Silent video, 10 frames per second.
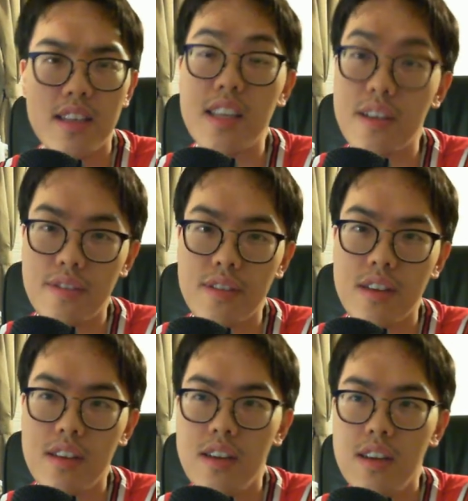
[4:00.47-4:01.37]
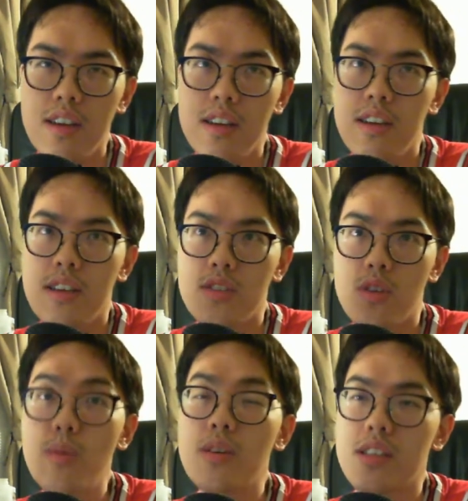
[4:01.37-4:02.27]
different. It's
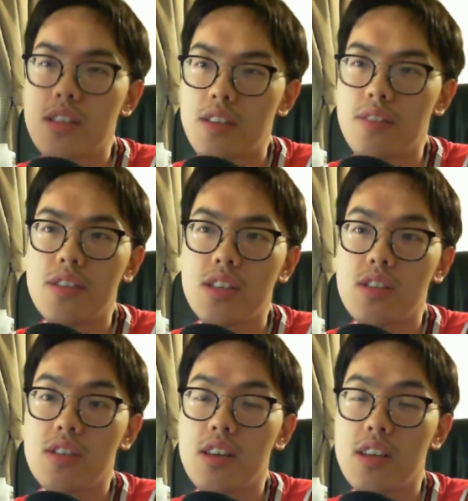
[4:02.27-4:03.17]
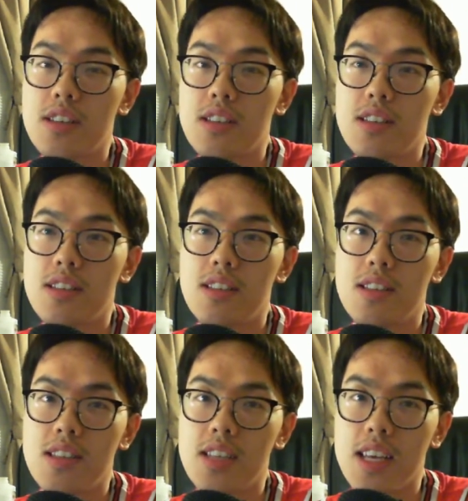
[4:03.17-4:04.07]
almost as if he's gonna
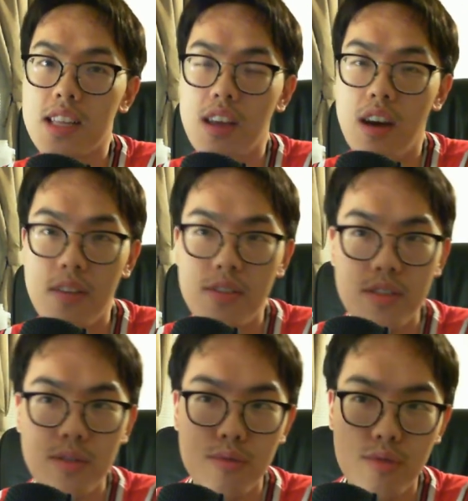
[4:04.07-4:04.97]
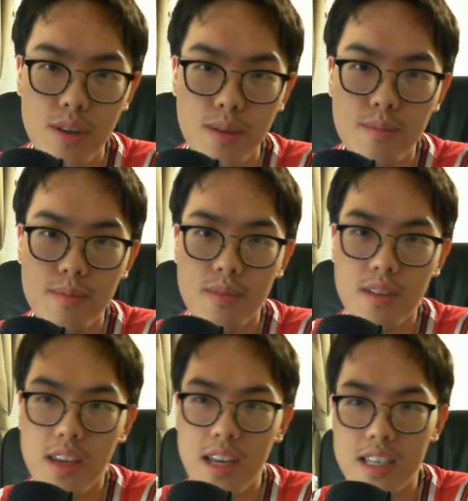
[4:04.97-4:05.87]
take the office from Trump
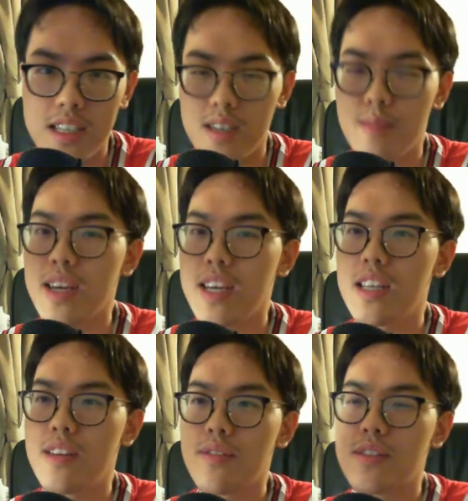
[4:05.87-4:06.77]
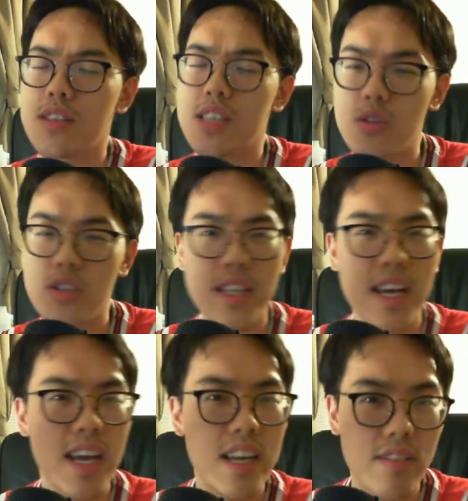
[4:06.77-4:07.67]
and he's gonna make a difference. Like you see that
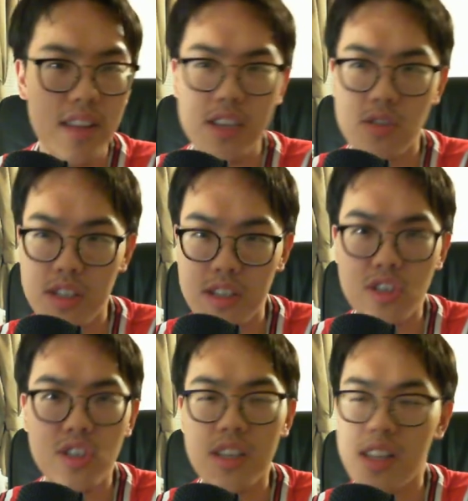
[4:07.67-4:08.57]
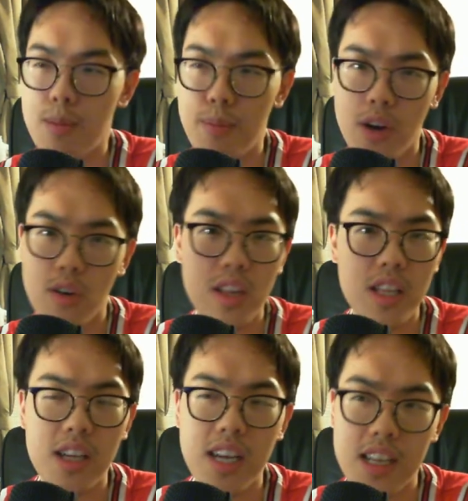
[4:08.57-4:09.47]
kind of like transition, that
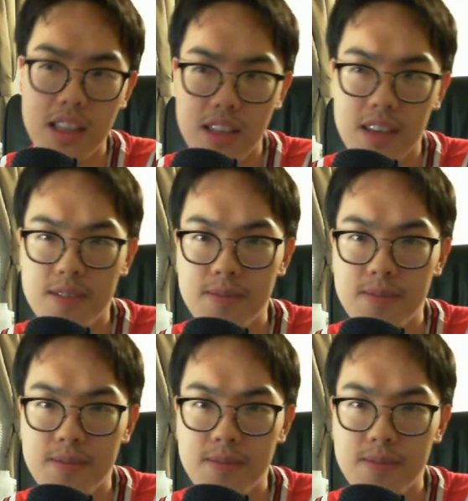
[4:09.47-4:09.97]
parallel kind of thing.